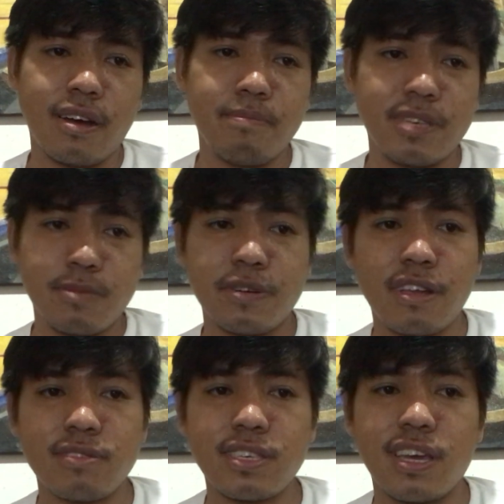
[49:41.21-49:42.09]

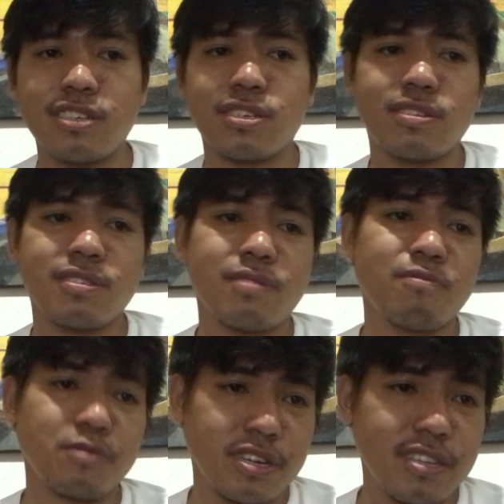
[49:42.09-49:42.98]
mispronunciations of
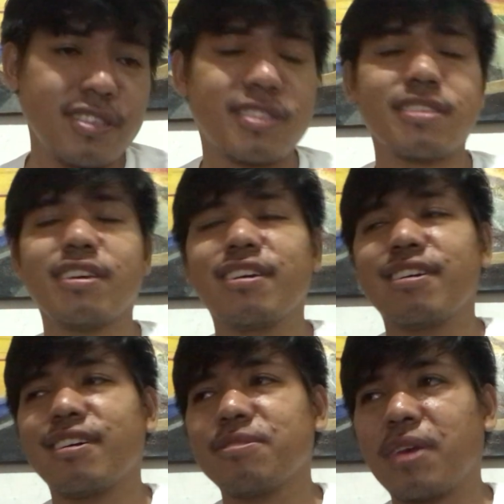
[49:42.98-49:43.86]
words.
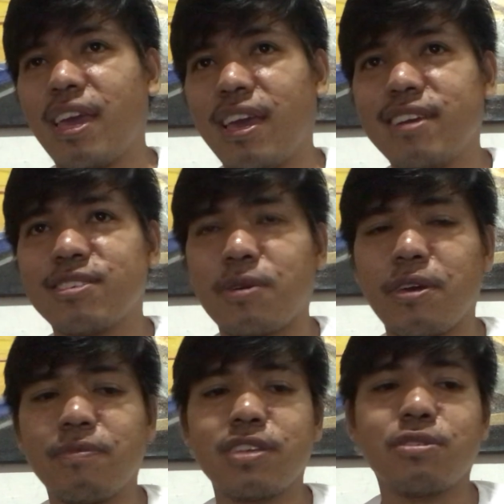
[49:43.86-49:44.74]
Okay, so I
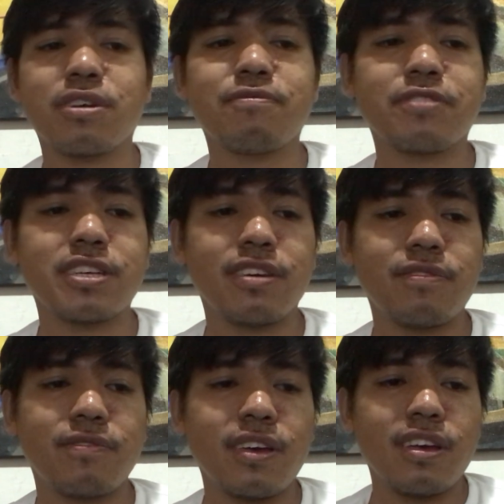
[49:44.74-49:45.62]
hope that you can
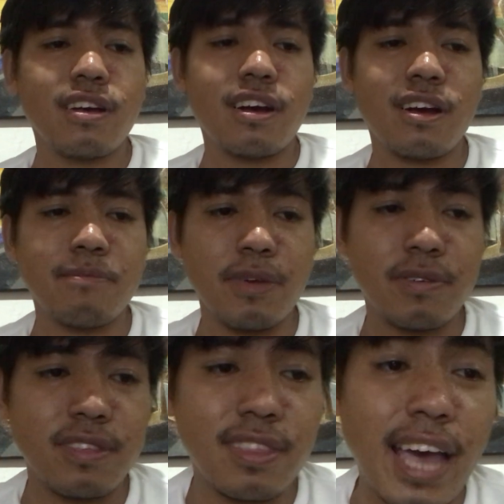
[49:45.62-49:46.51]
forgive me
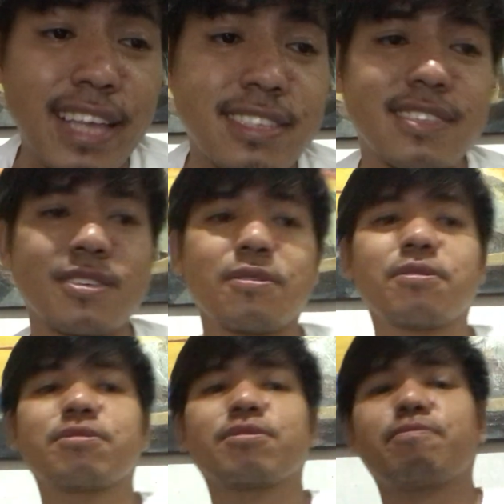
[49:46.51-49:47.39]
on that.
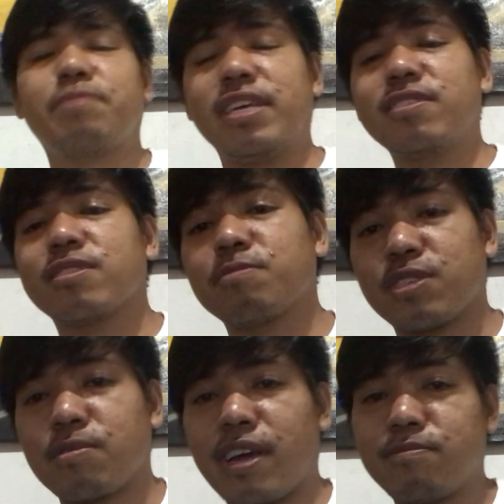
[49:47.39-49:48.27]
So please
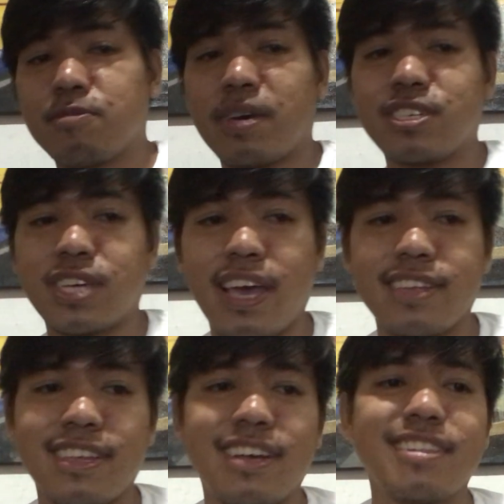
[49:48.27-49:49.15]
subscribe to my
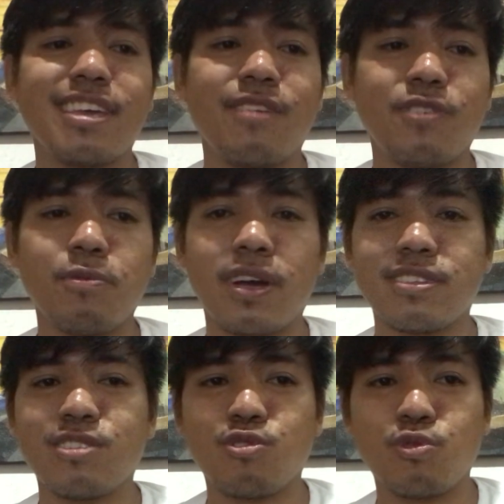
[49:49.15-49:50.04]
channel if you
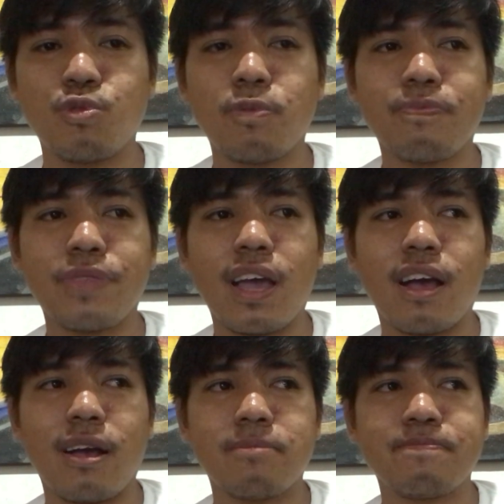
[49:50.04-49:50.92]
wanted to
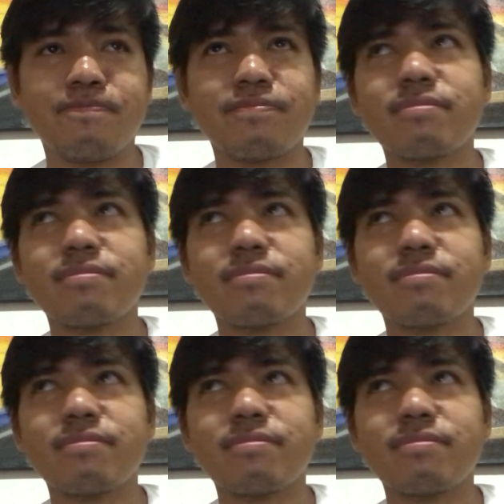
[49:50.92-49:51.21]
um,